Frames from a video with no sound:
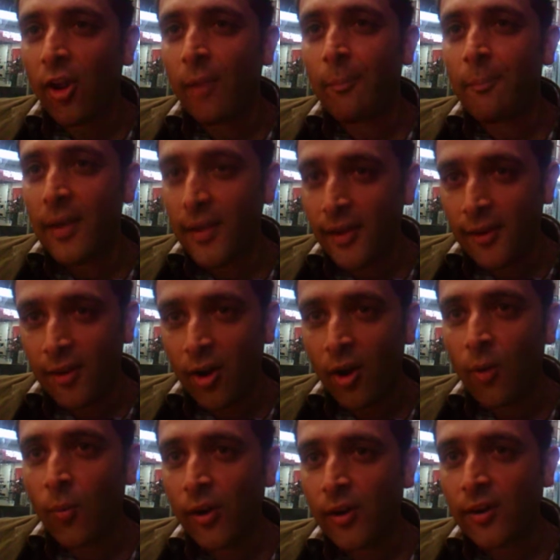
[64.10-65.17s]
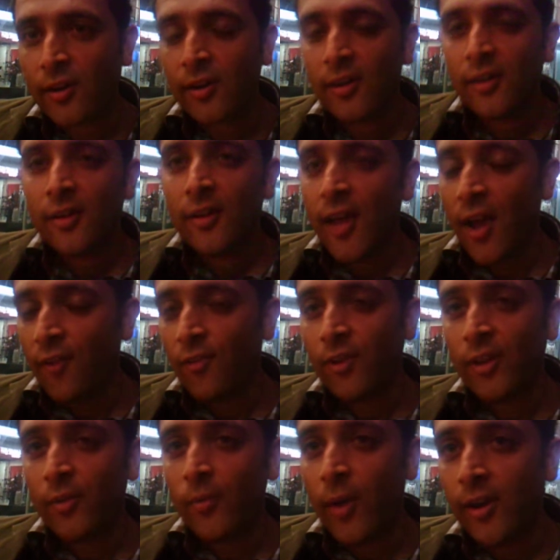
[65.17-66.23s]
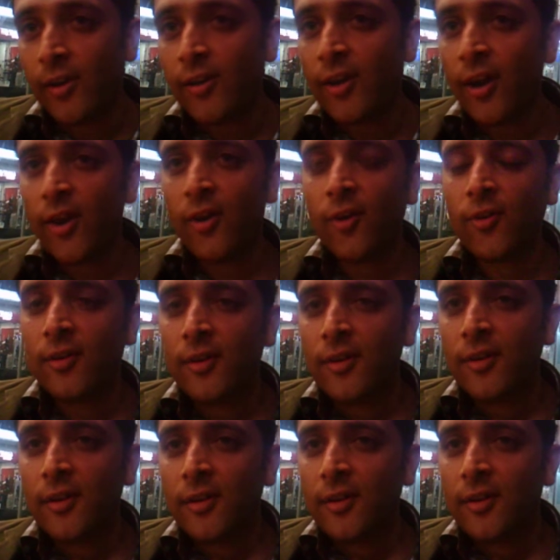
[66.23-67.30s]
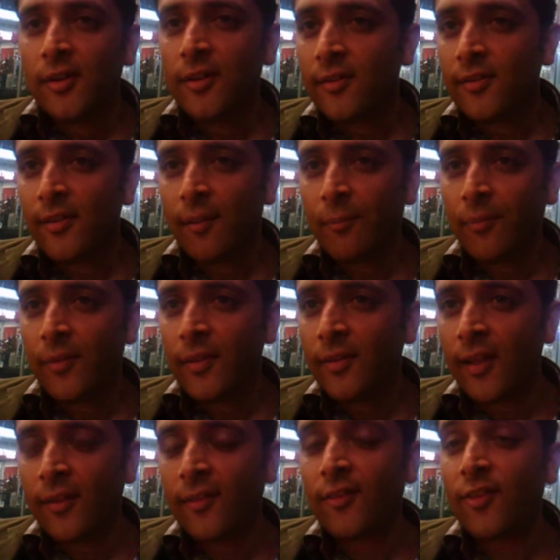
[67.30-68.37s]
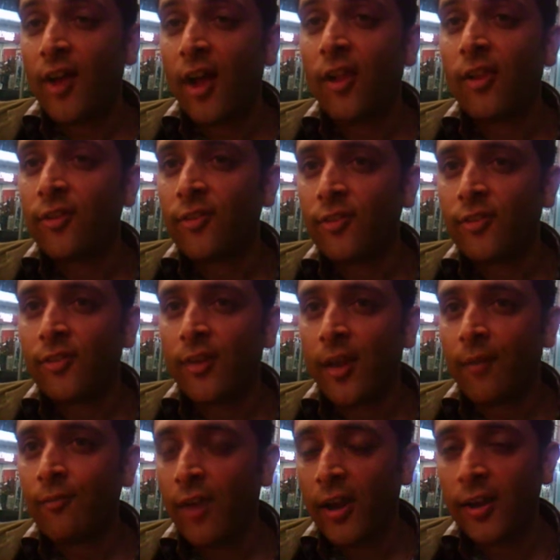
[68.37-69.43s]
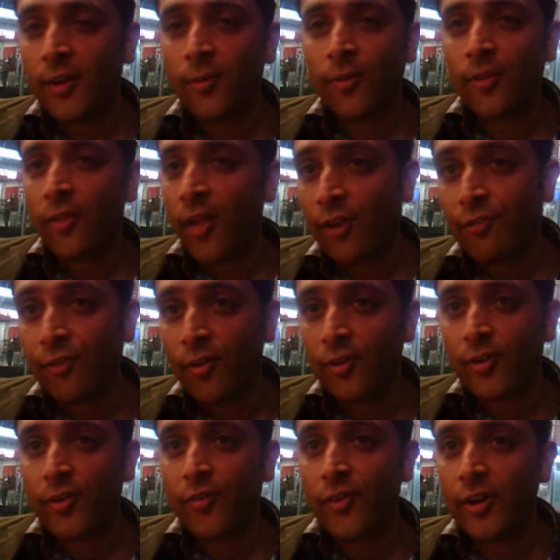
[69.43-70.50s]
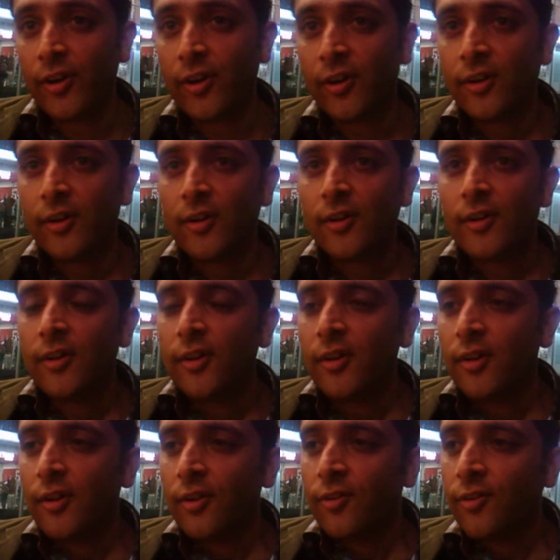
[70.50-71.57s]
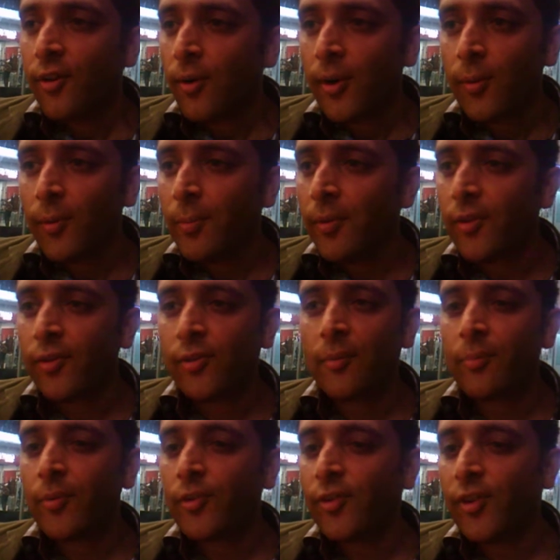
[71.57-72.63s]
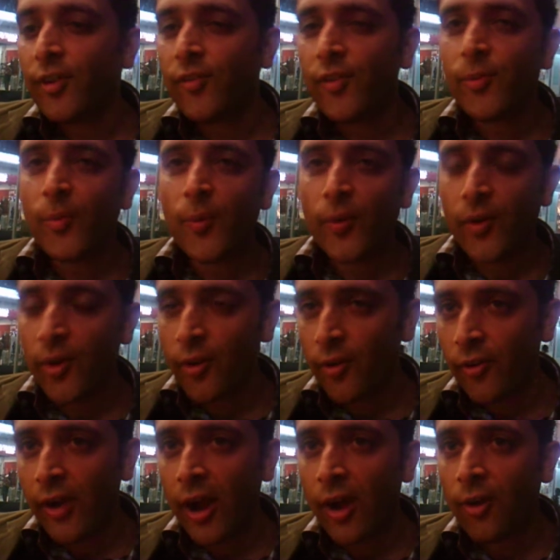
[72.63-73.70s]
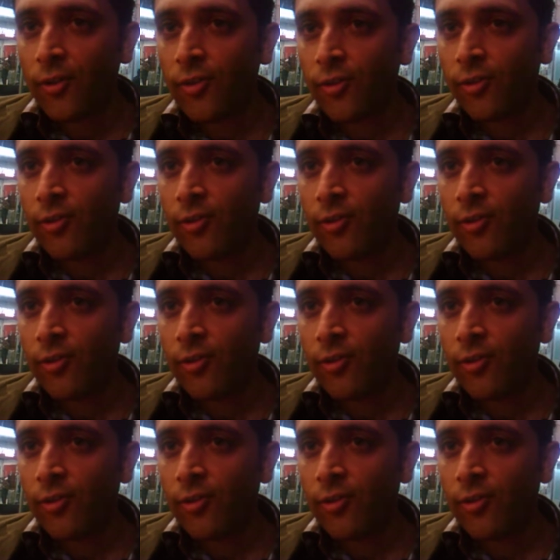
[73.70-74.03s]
up, making it all work, having it ready to go is something that's a challenge I'm finding with a lot of folks over here. So it would be a simple service where you go to their house,